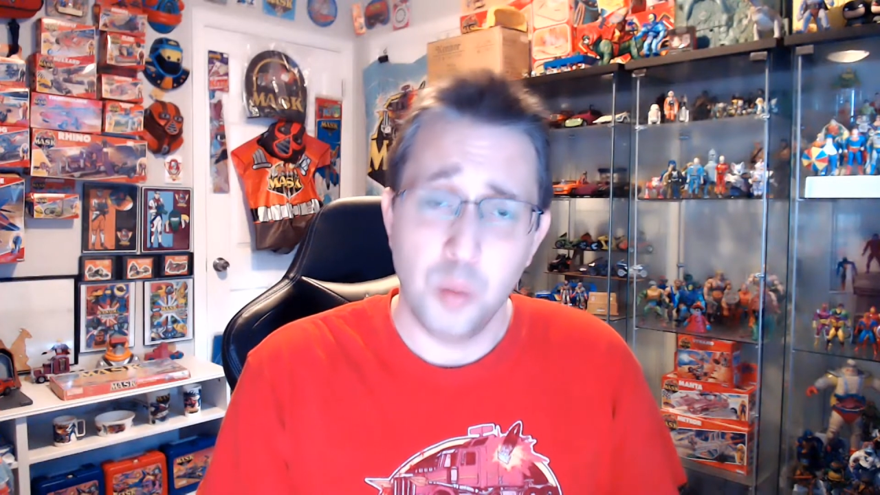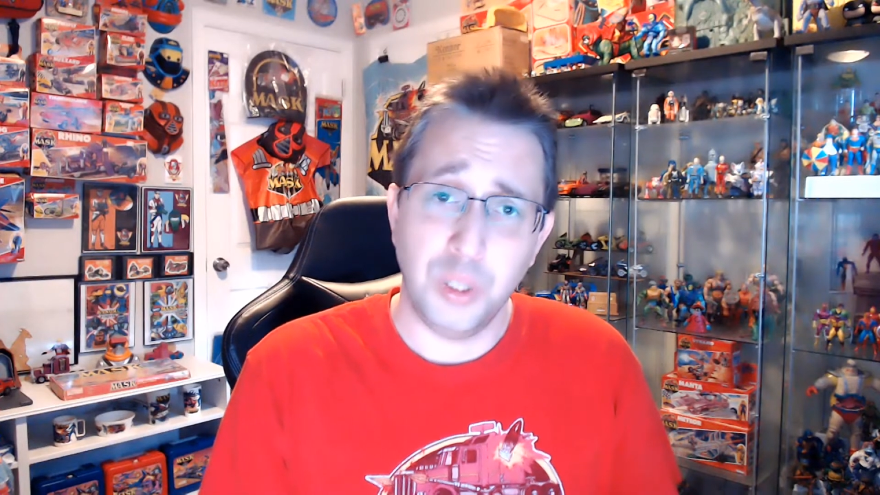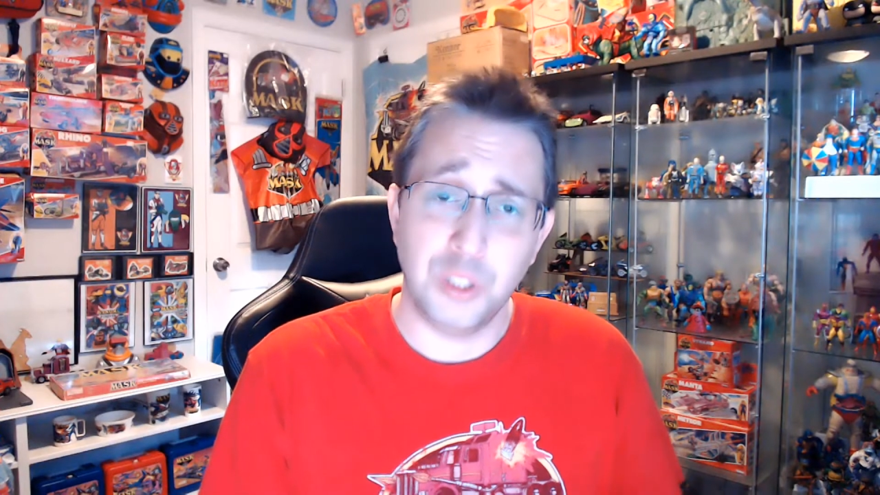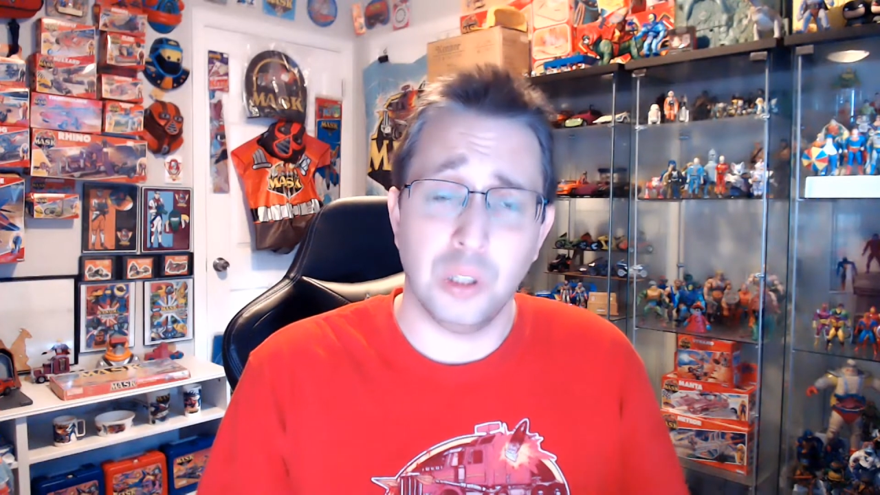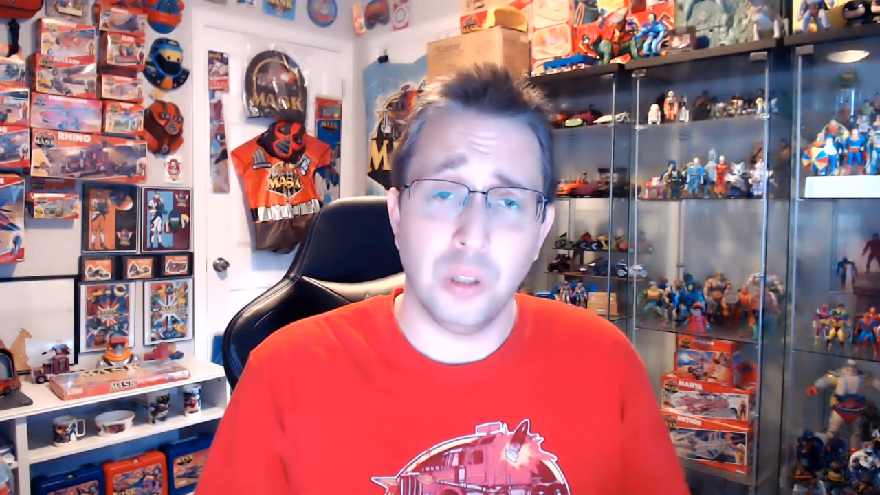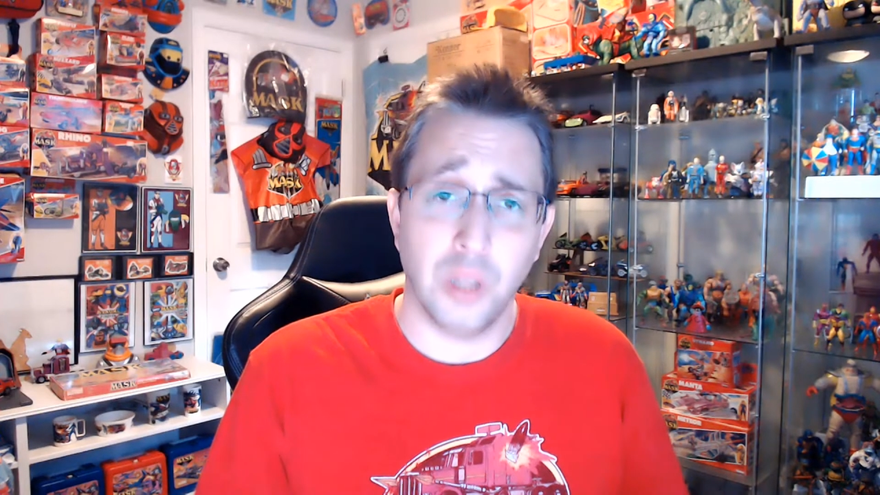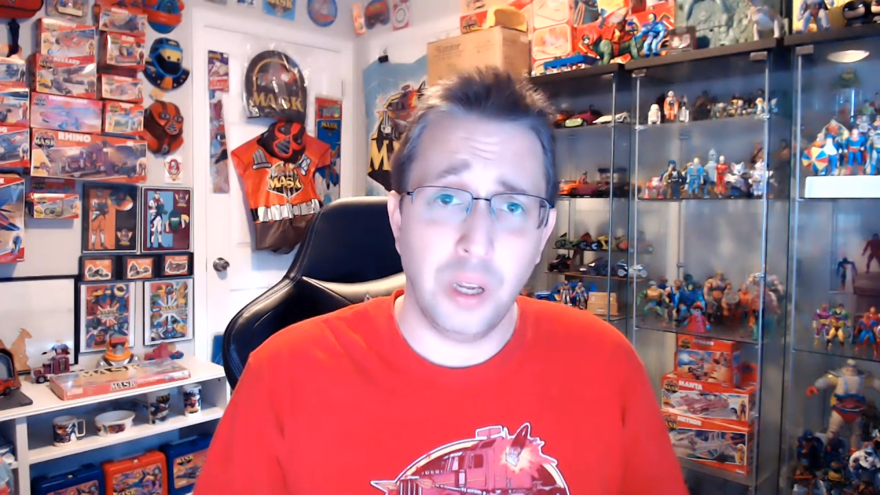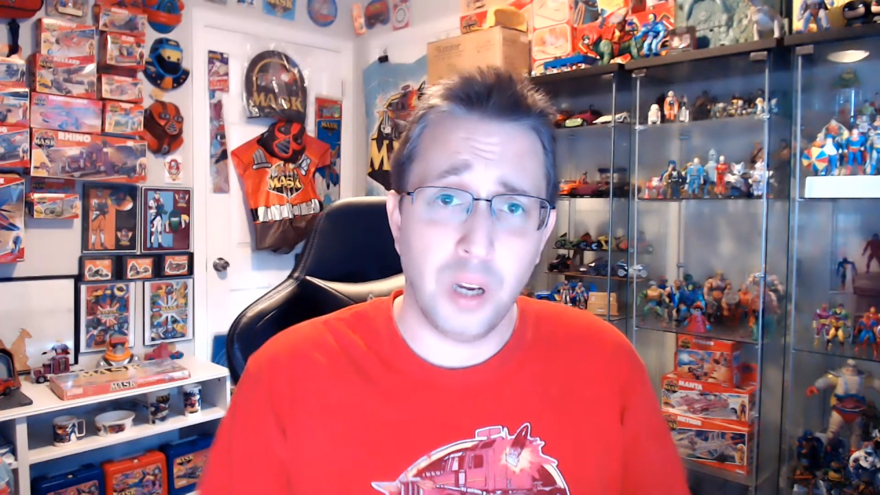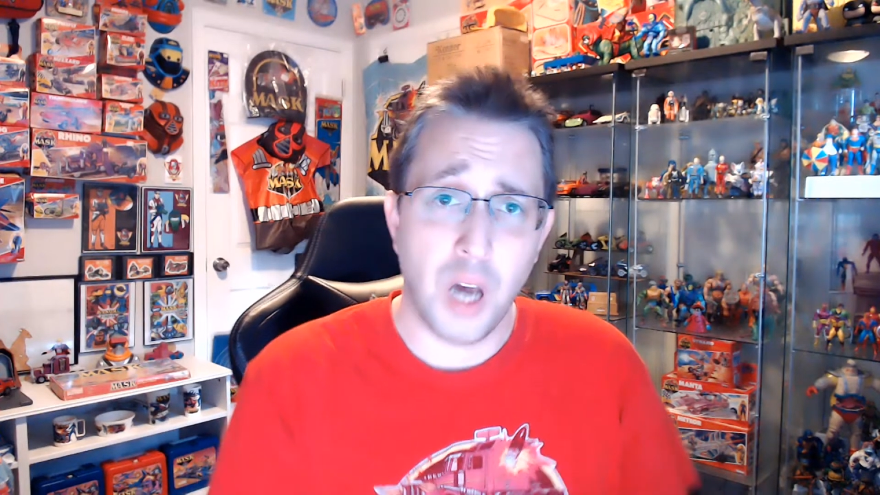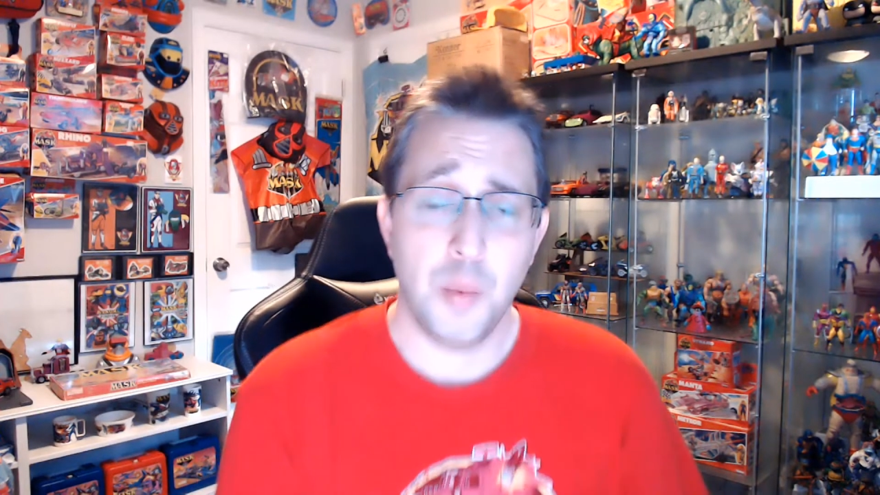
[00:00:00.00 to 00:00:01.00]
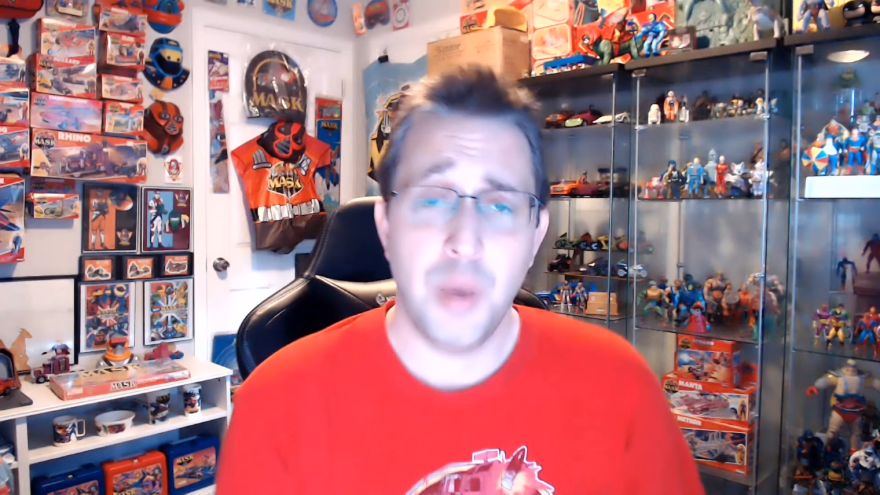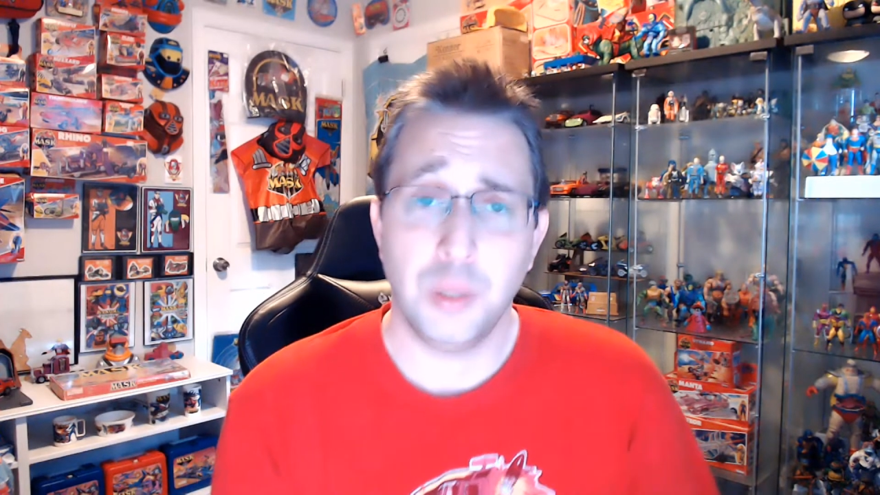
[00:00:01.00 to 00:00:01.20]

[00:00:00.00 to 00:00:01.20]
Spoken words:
Please like, comment,